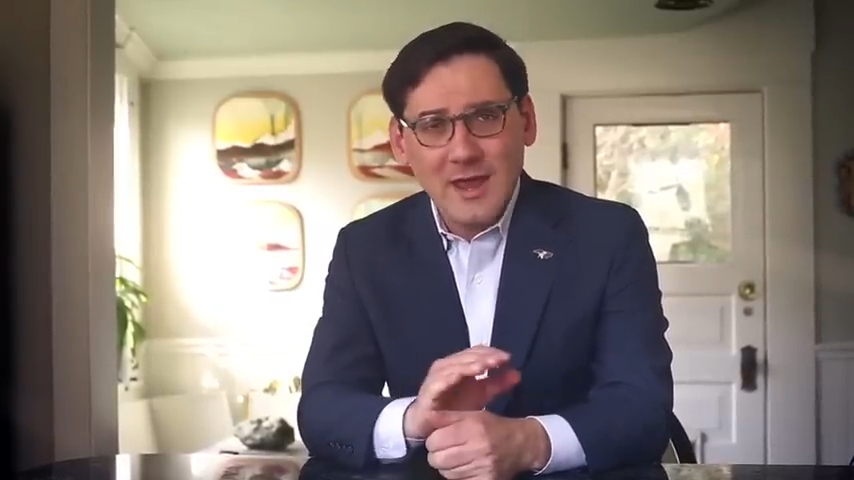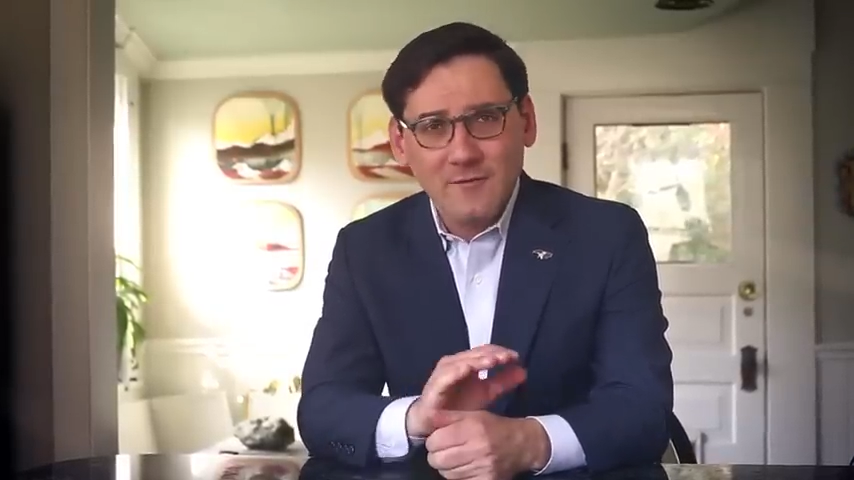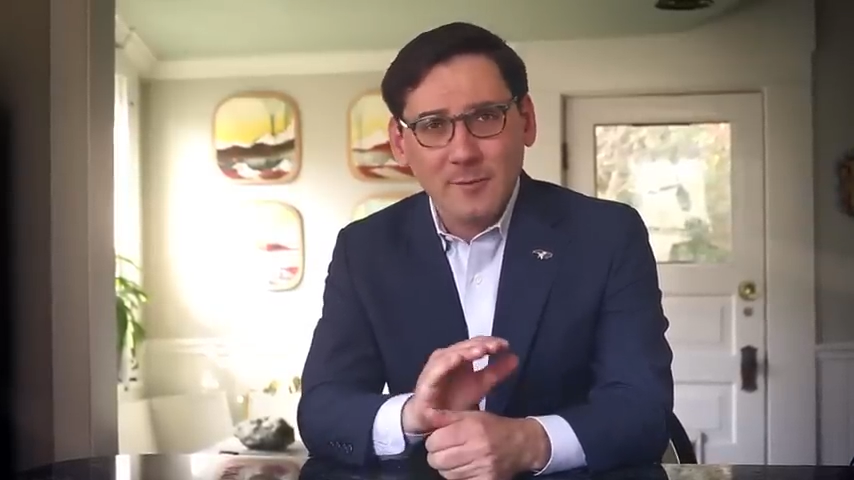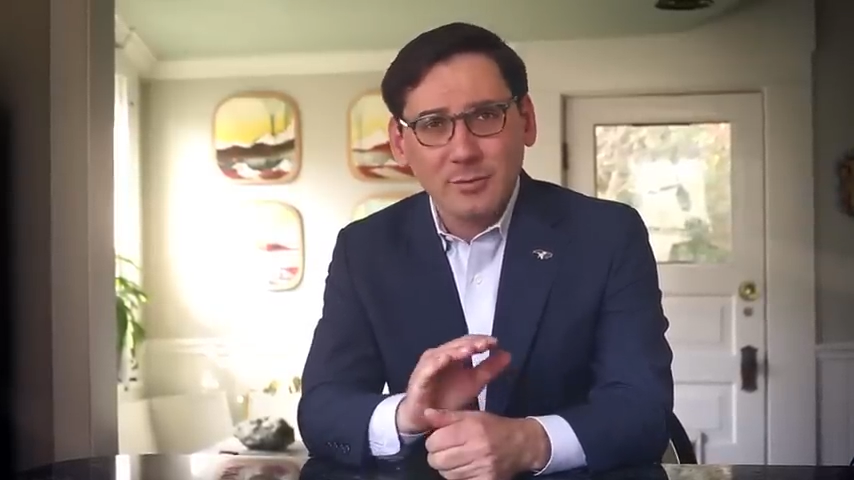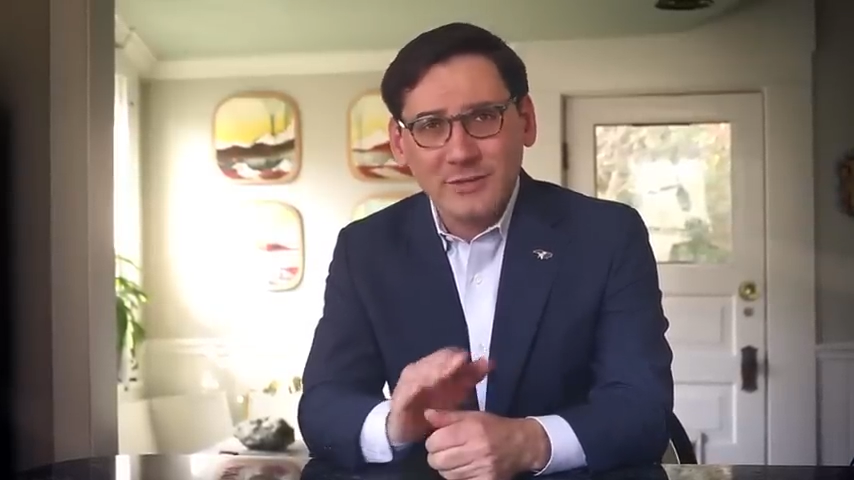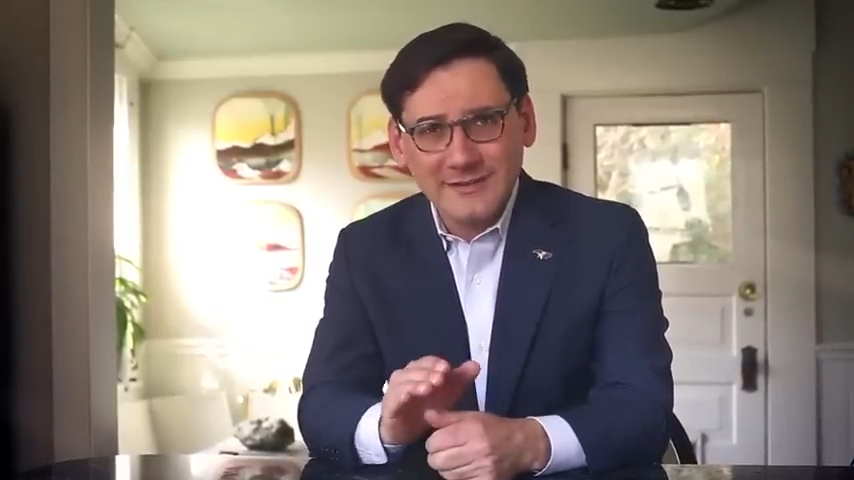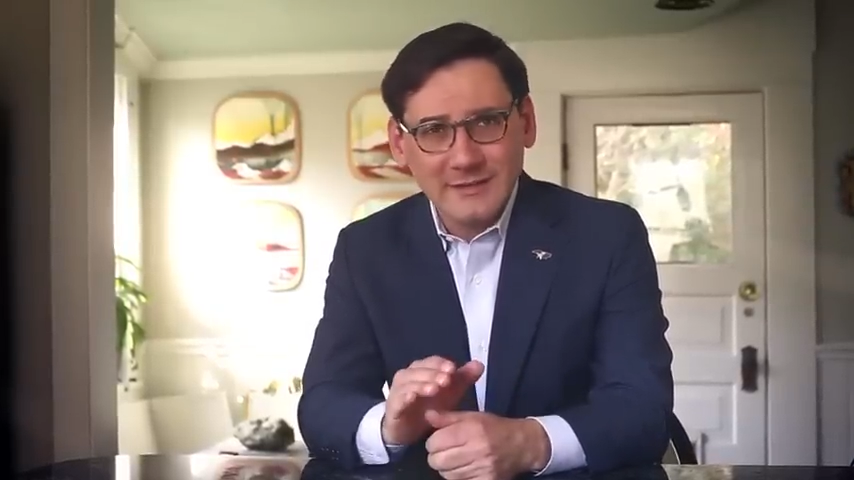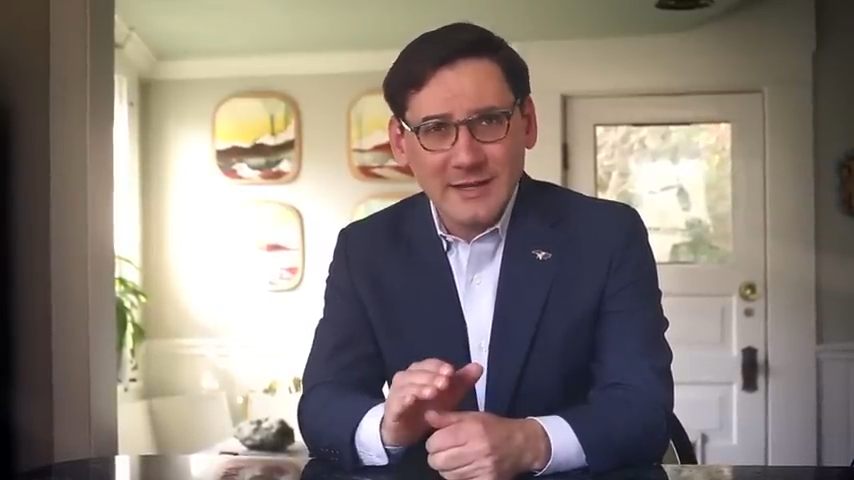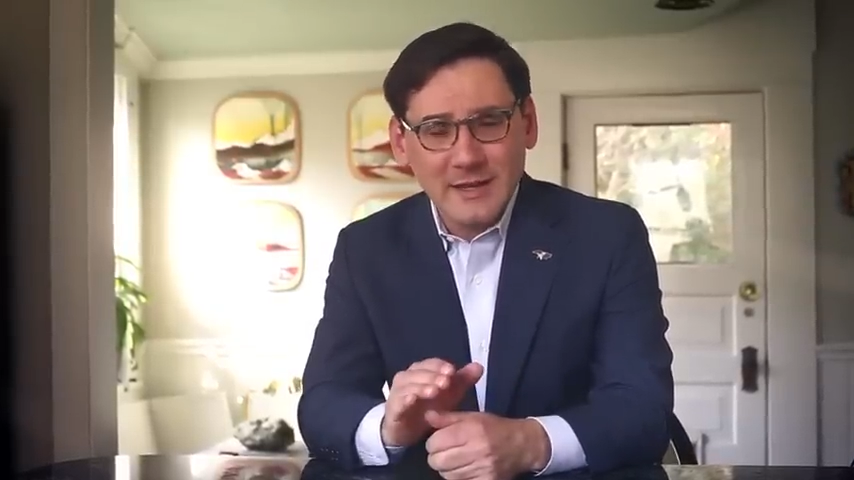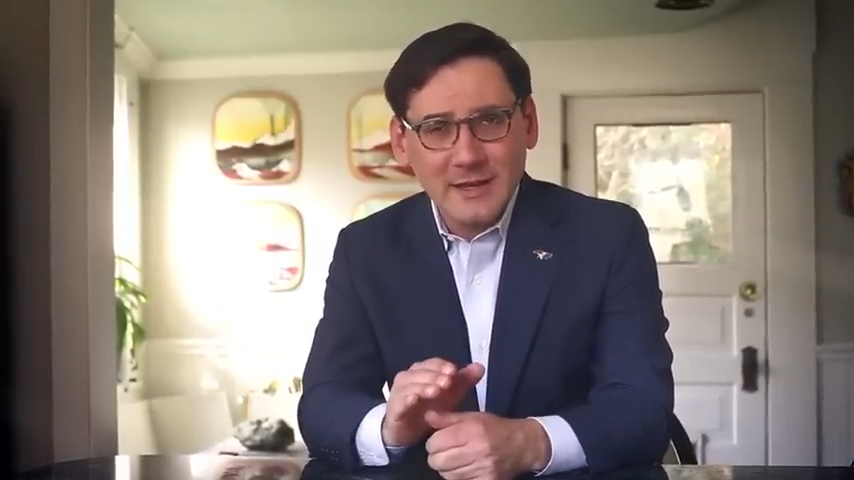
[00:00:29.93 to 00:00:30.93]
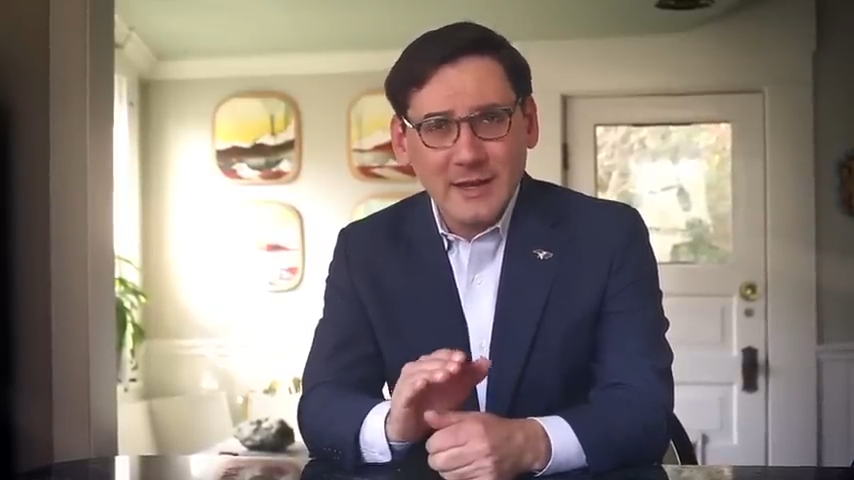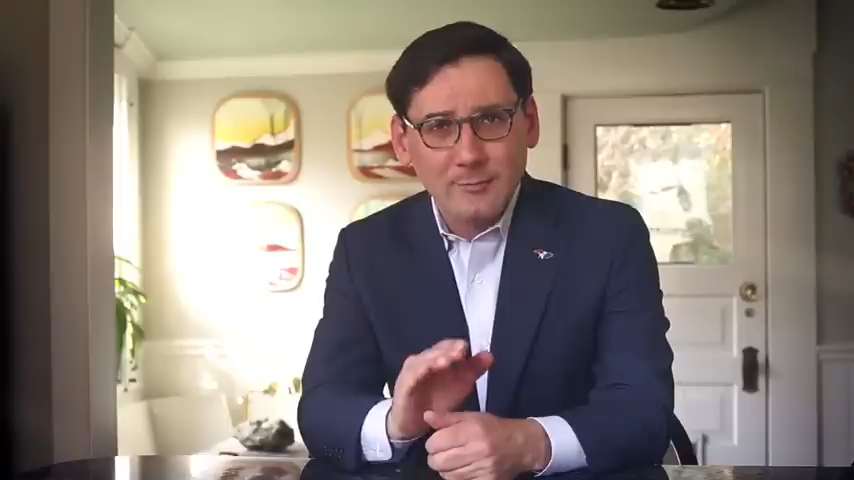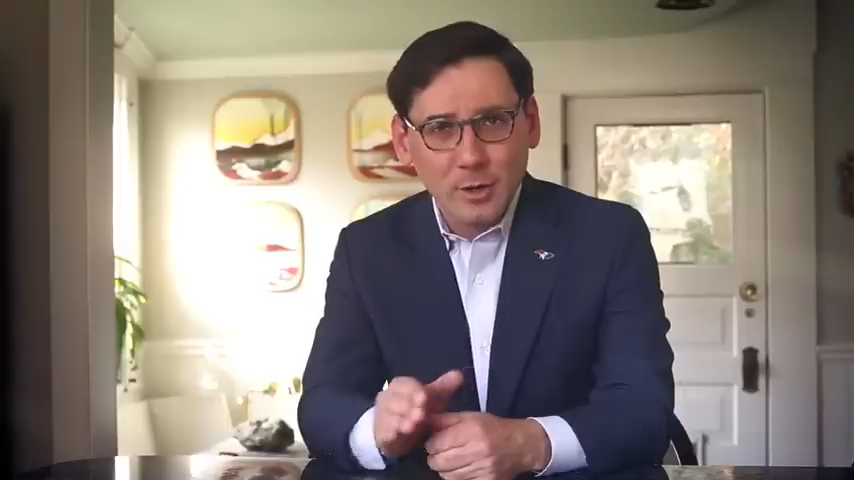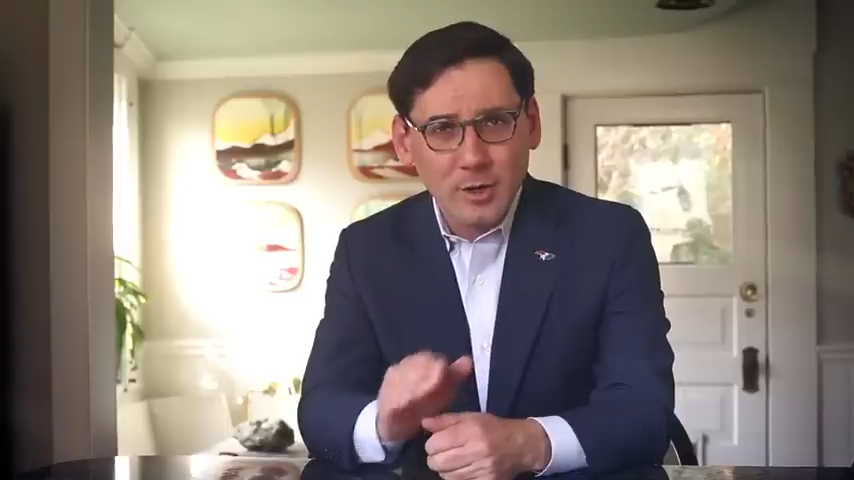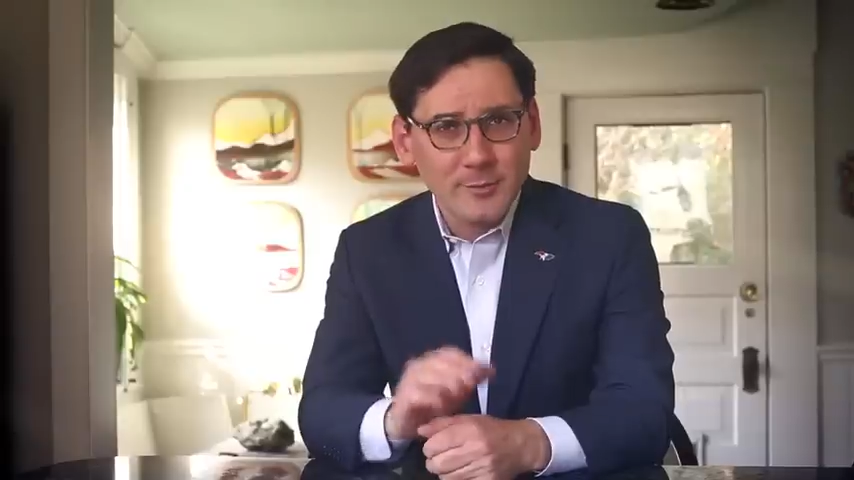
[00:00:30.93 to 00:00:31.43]
have completely
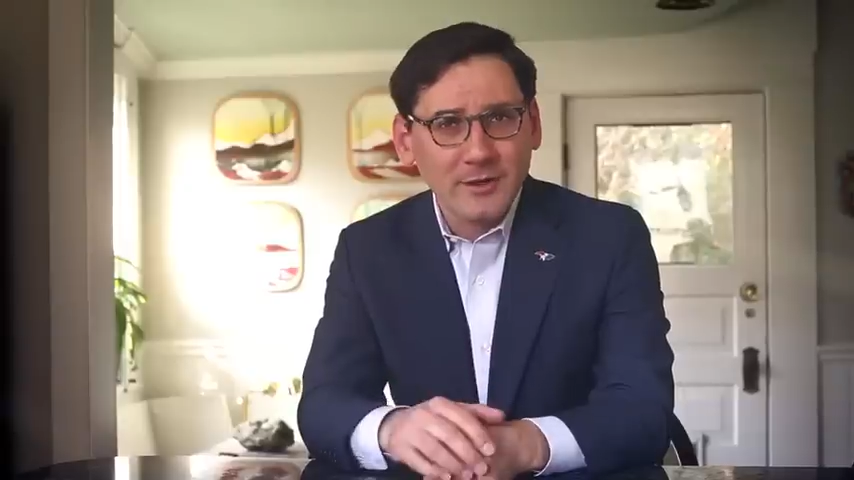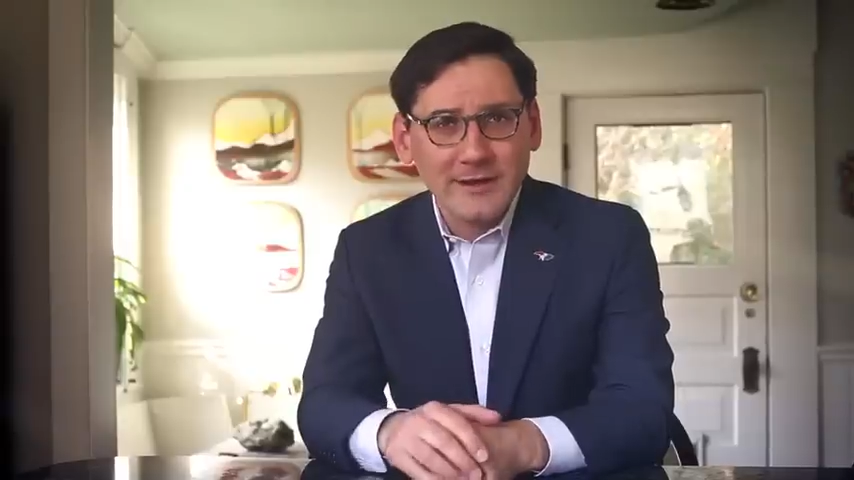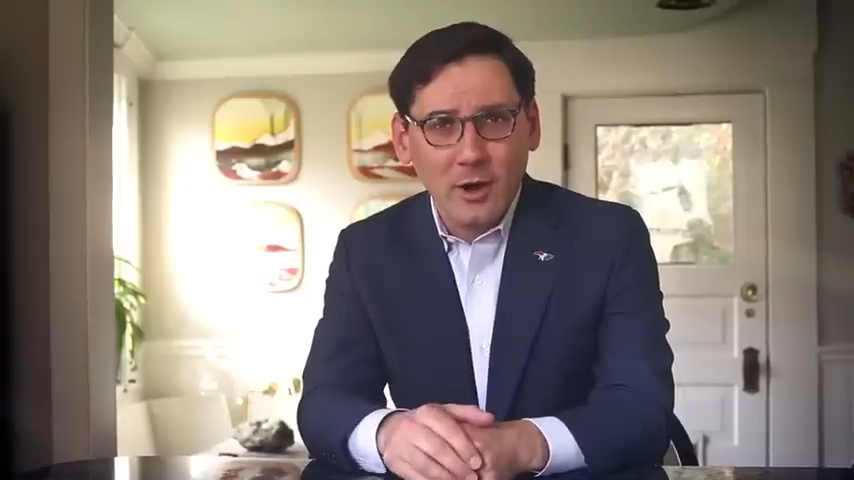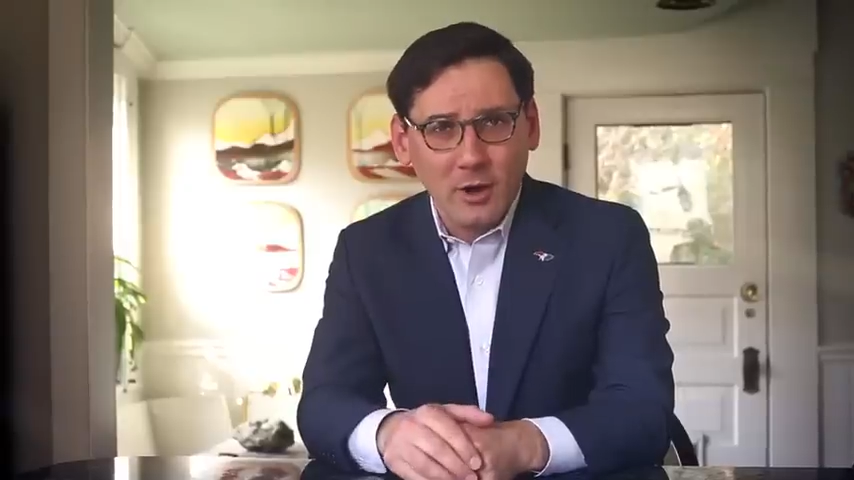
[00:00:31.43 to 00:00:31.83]
and permanently